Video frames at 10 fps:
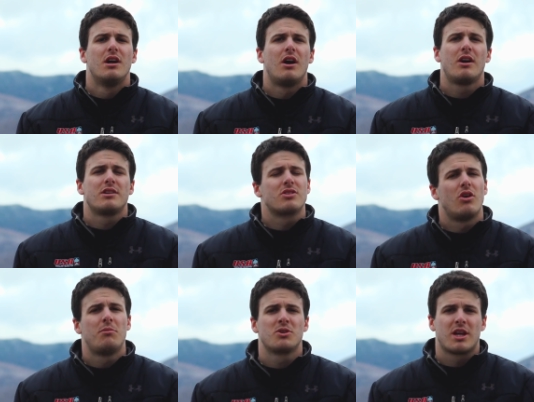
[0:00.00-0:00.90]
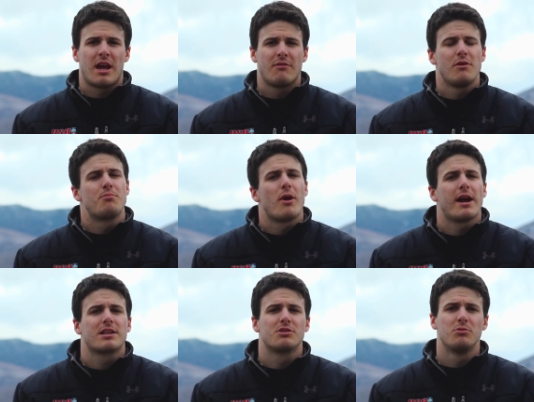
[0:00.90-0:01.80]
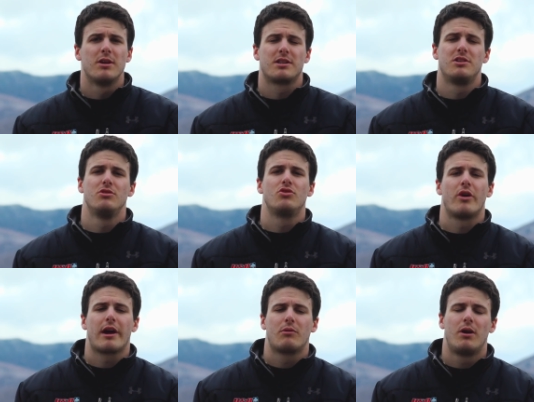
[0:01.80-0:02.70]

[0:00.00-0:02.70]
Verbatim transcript: all right so almost every practice we like to do track